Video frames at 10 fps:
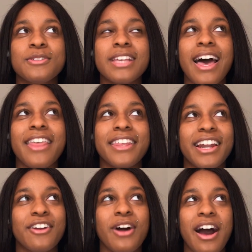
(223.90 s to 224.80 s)
sad that
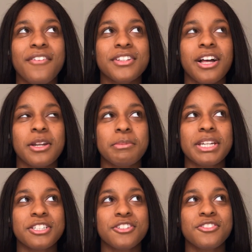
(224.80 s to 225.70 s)
I don't have a lot of
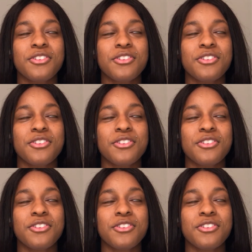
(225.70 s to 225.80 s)
pictures